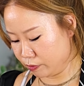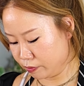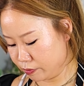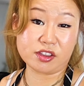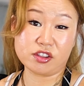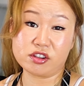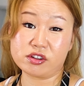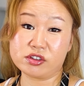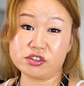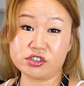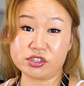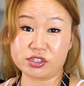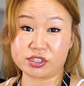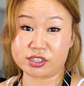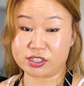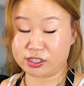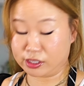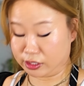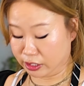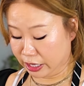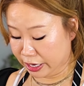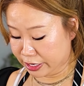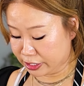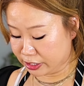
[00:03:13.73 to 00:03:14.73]
Then you can
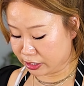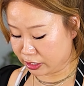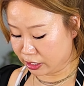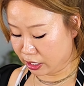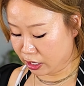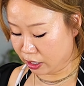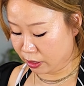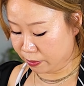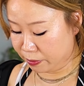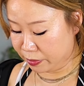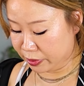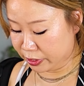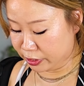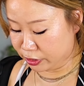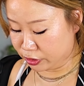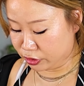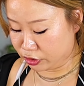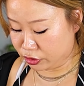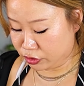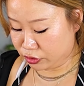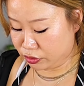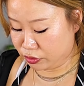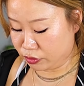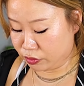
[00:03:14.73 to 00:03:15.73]
just slice it up
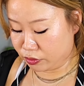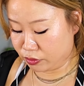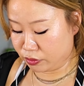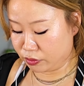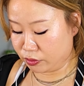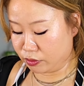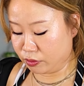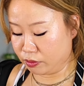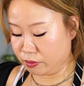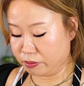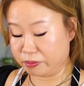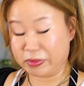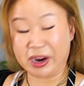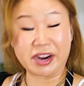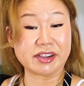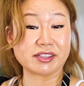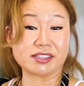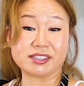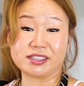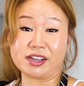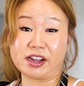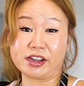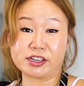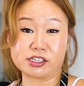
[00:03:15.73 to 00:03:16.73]
into
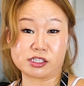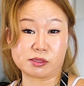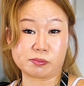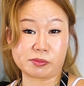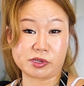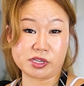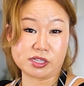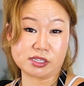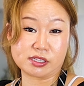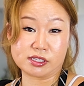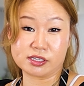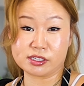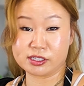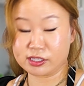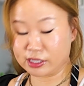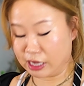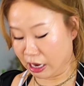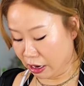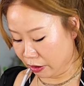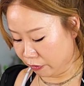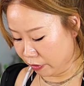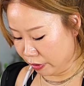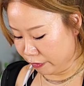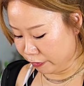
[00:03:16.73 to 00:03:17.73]
bite-sized pieces,
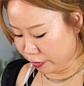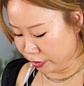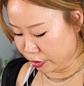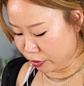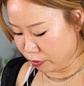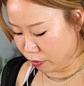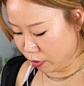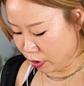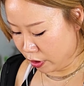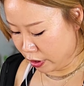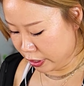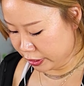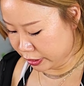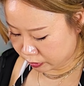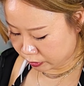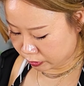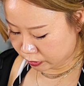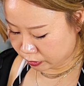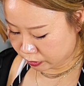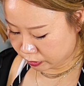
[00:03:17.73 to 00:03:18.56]
however you want.